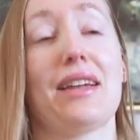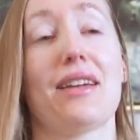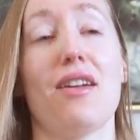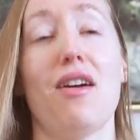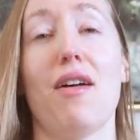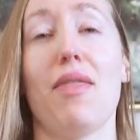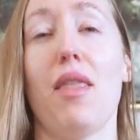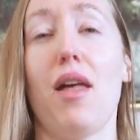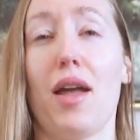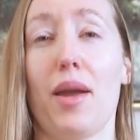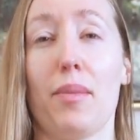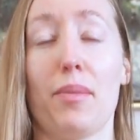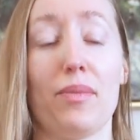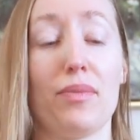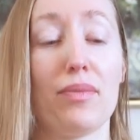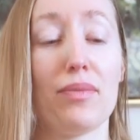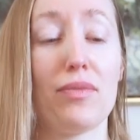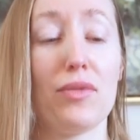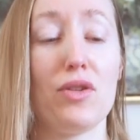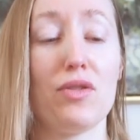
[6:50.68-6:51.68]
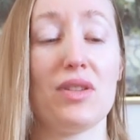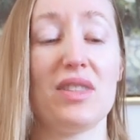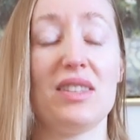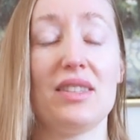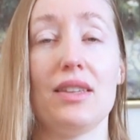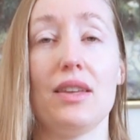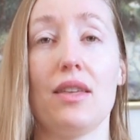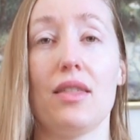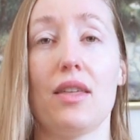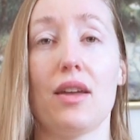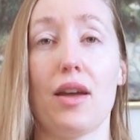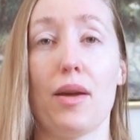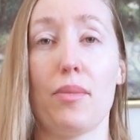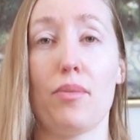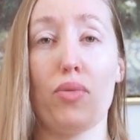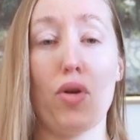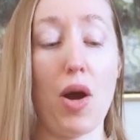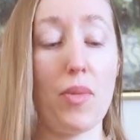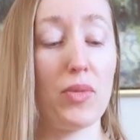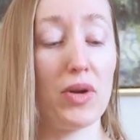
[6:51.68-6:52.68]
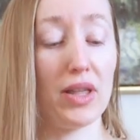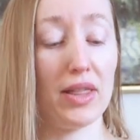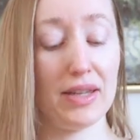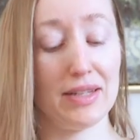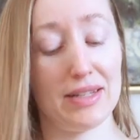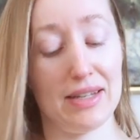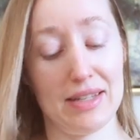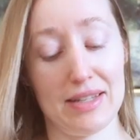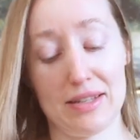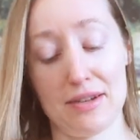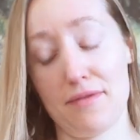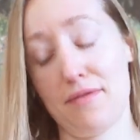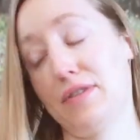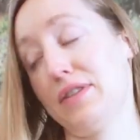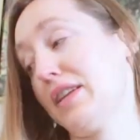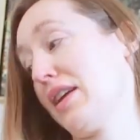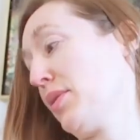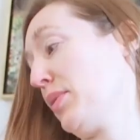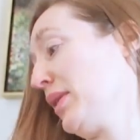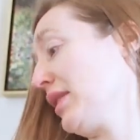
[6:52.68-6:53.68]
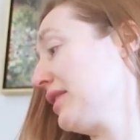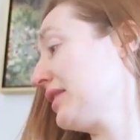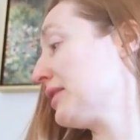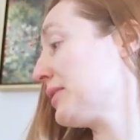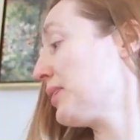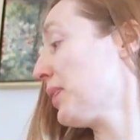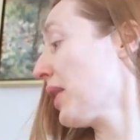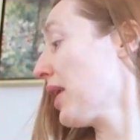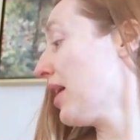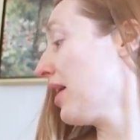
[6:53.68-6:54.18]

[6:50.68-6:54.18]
like an online, you can see the property listings that are for sale places.